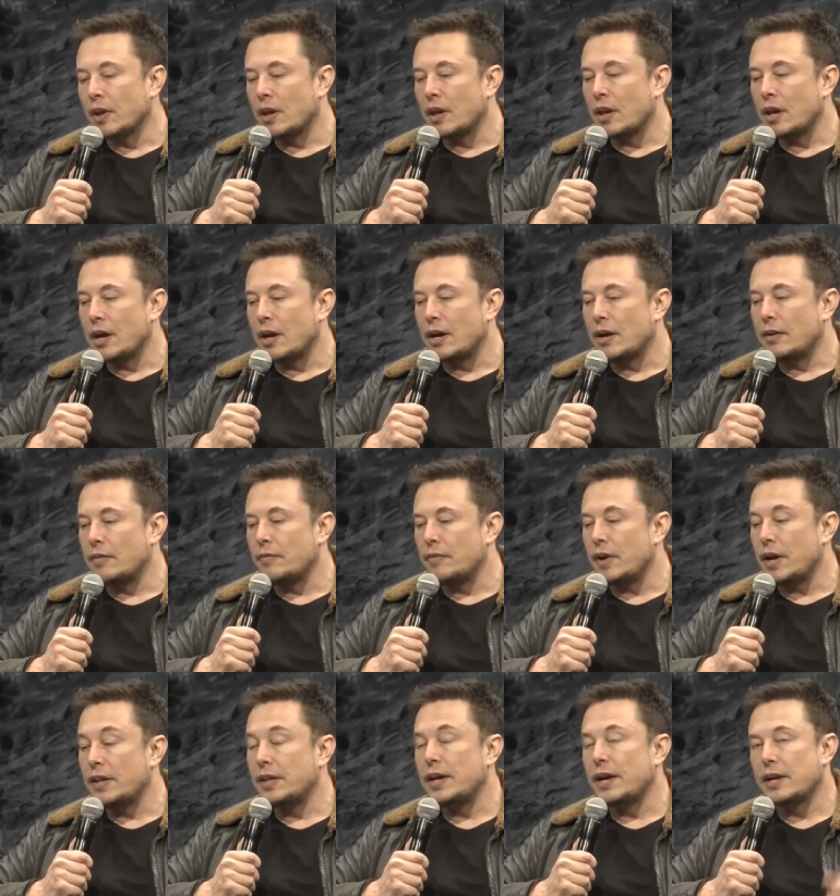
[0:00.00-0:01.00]
Um,
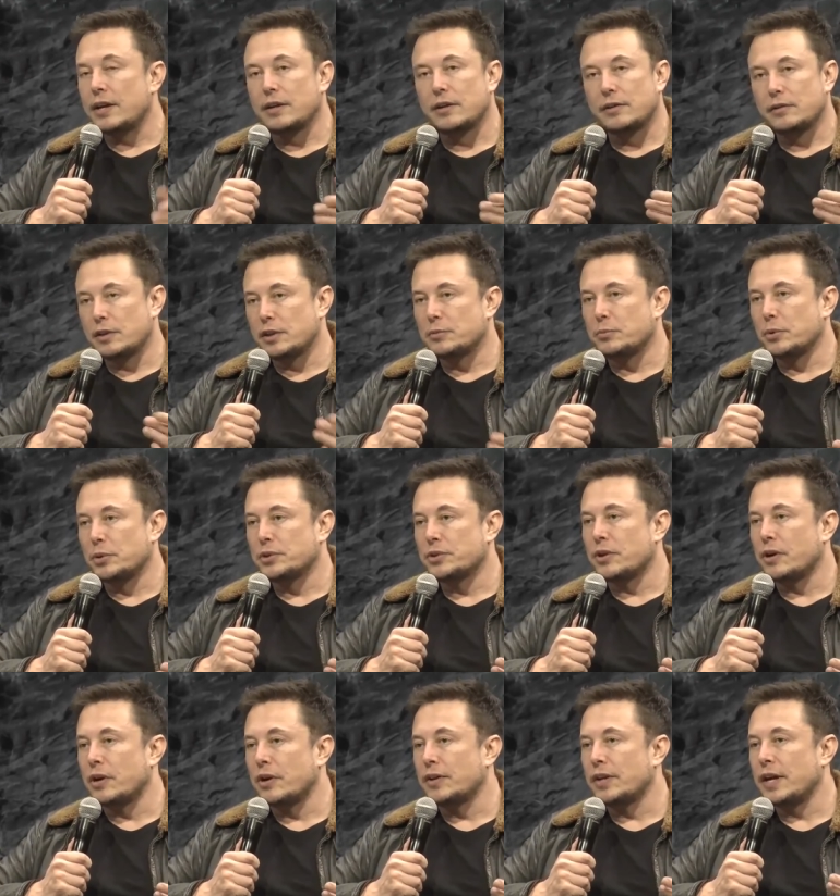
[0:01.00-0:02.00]
and they had a, a, sports
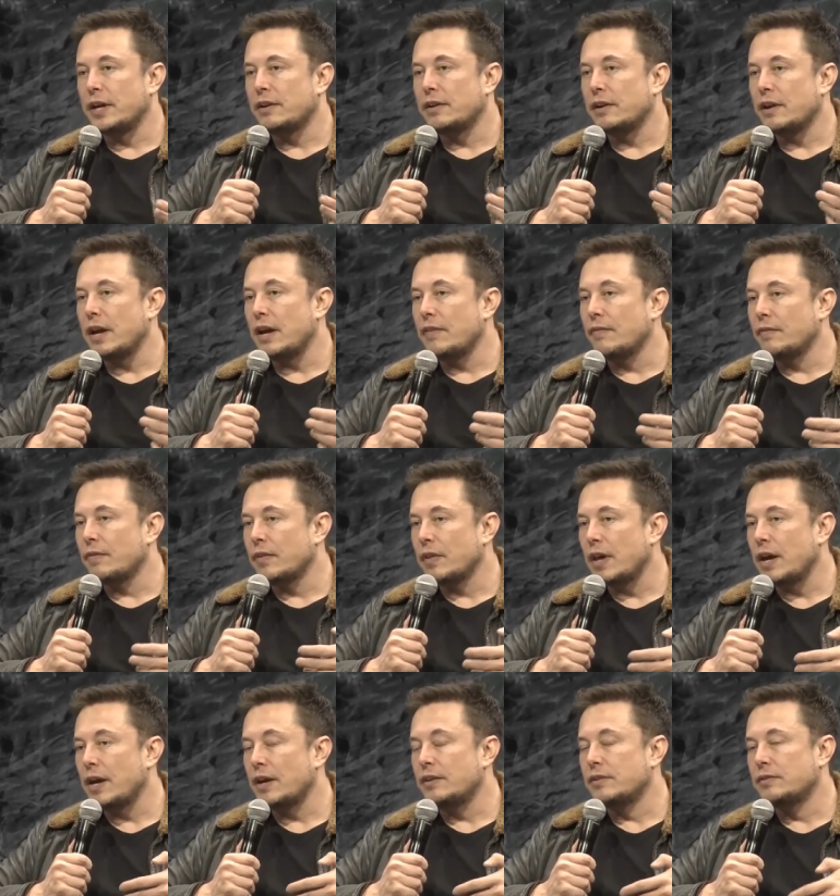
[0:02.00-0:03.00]
car that
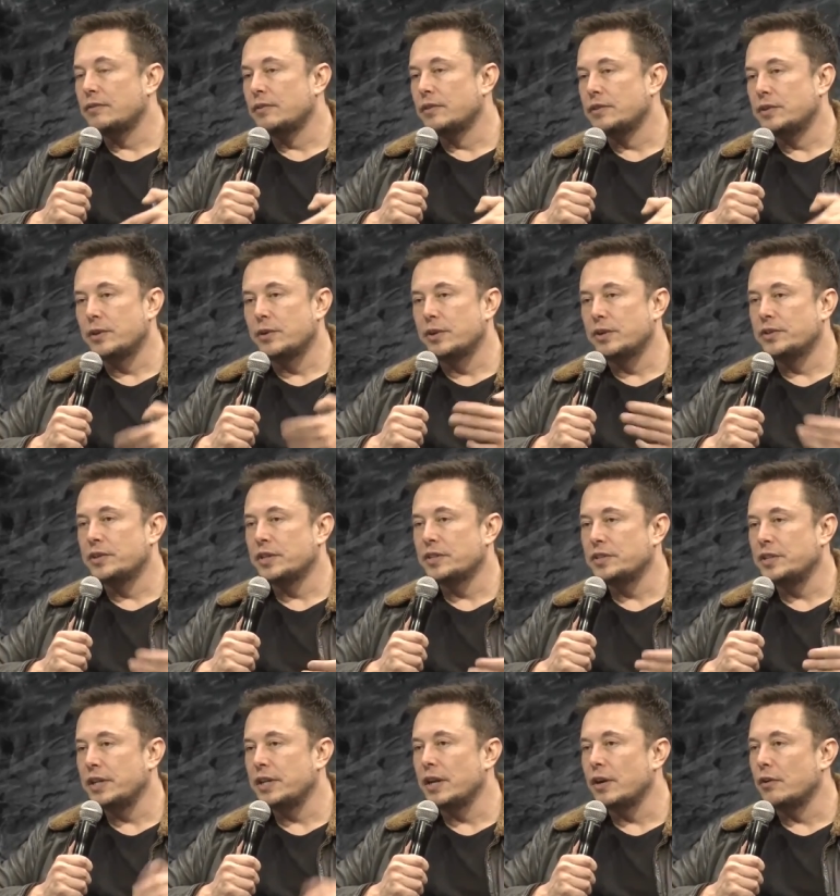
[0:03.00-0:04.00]
had 0 to
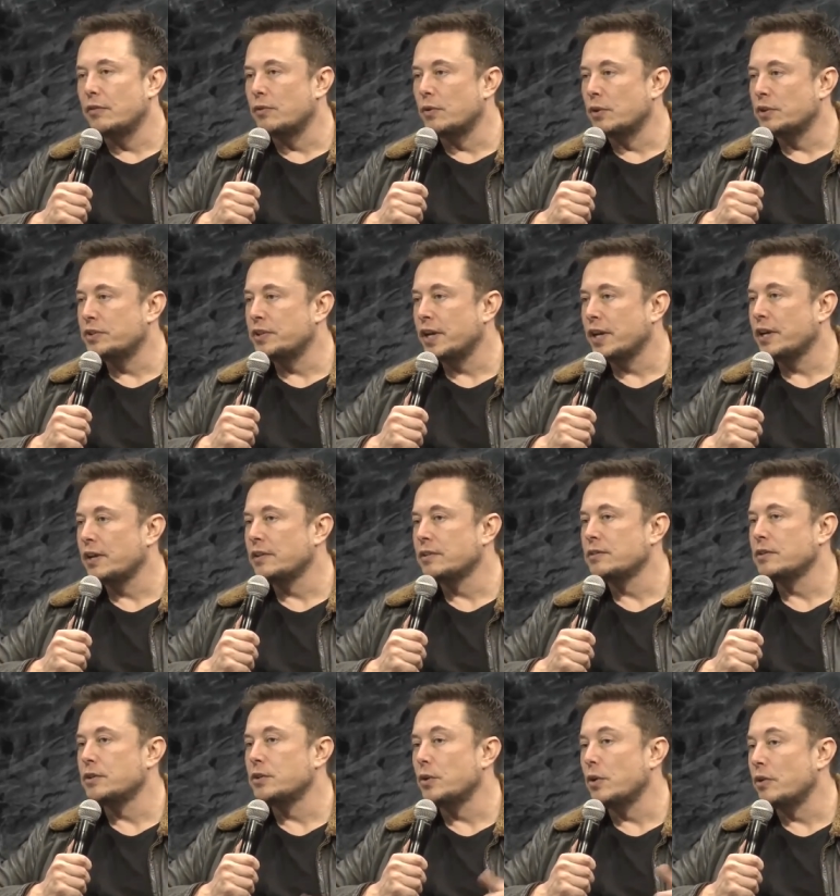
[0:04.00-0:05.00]
60 in under 4 seconds,
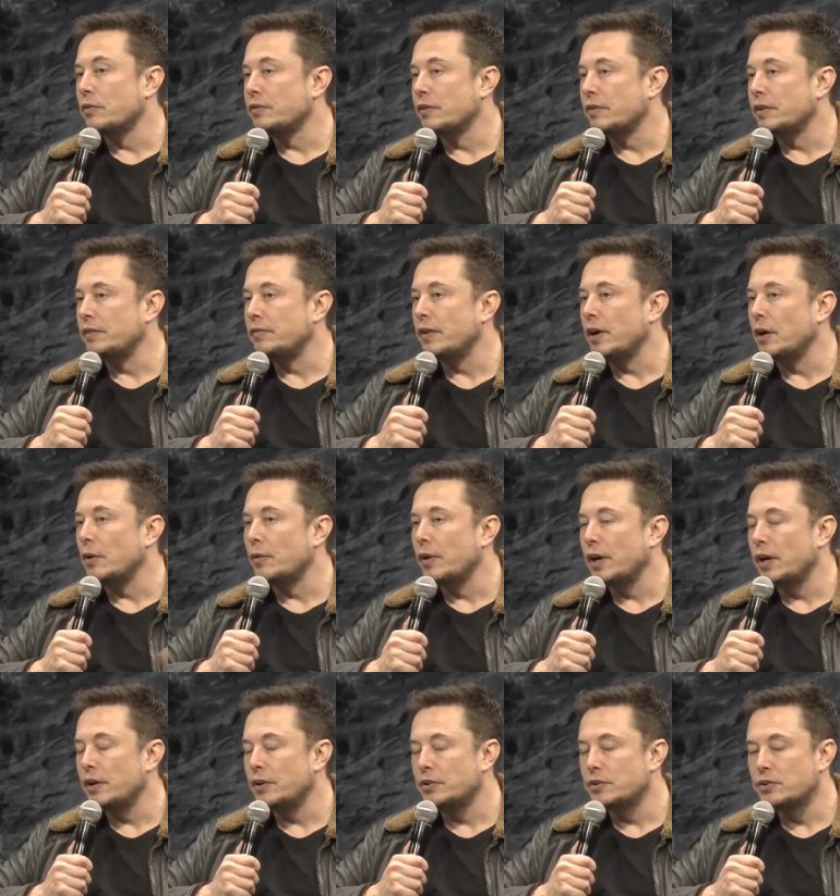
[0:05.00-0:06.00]
a 250 mile
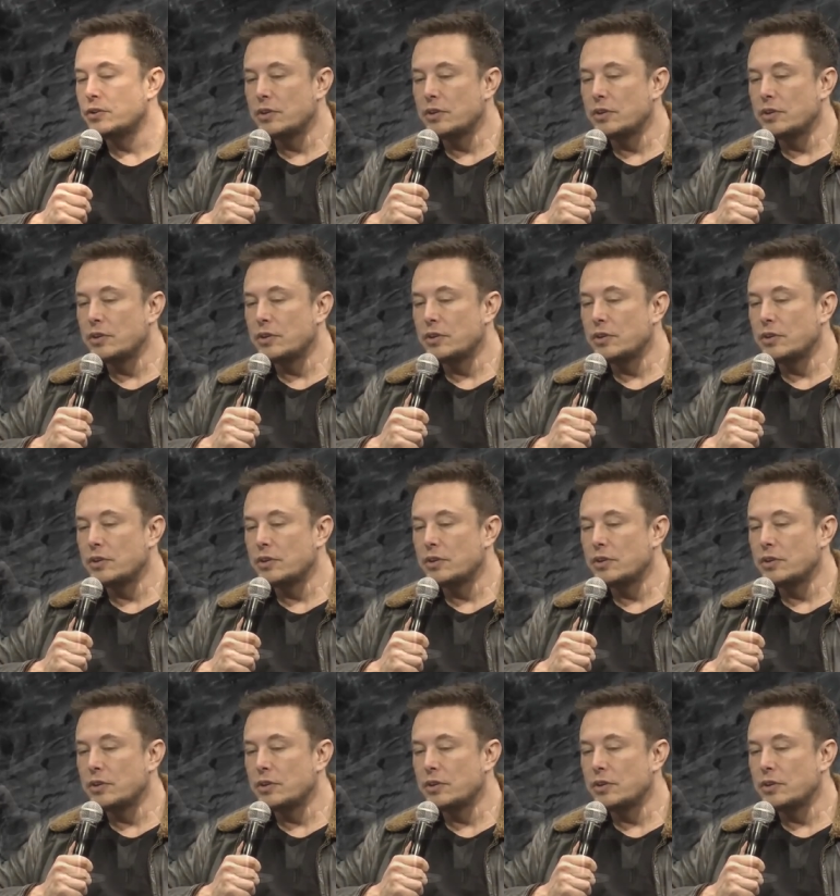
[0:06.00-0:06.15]
range.